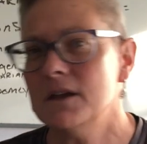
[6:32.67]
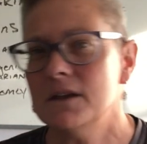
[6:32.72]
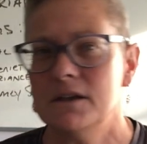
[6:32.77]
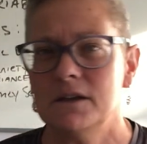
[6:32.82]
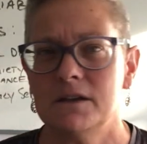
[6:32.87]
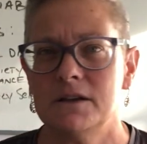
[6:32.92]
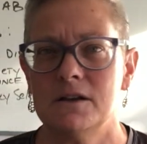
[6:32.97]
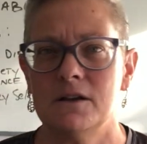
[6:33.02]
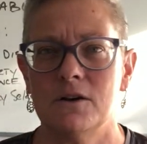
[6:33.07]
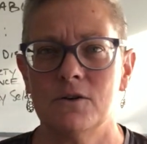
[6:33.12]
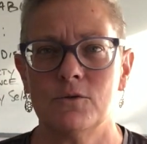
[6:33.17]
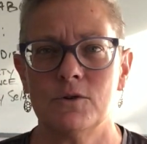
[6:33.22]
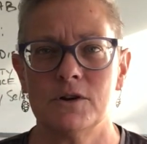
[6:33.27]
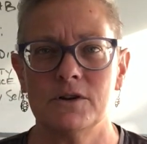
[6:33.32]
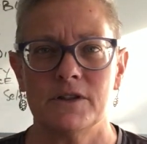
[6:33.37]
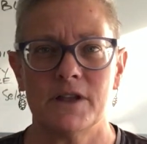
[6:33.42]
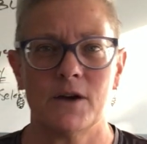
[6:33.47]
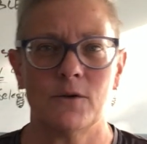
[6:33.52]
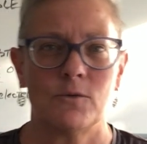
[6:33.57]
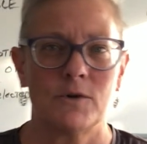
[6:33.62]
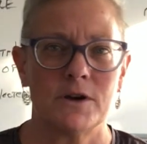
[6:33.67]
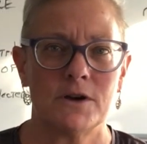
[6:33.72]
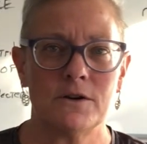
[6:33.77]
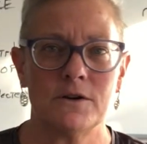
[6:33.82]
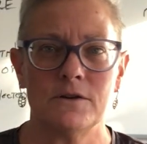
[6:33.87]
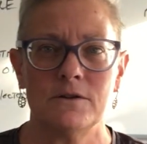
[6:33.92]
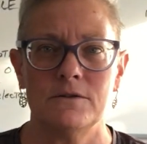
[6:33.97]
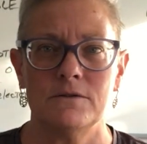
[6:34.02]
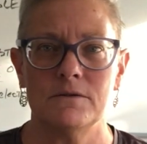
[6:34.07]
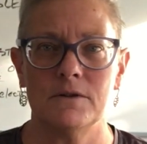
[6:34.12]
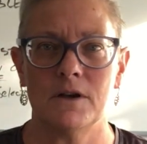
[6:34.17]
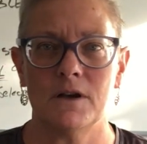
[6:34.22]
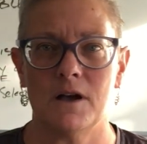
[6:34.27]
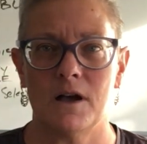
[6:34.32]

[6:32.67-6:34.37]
you know, we're in that weird,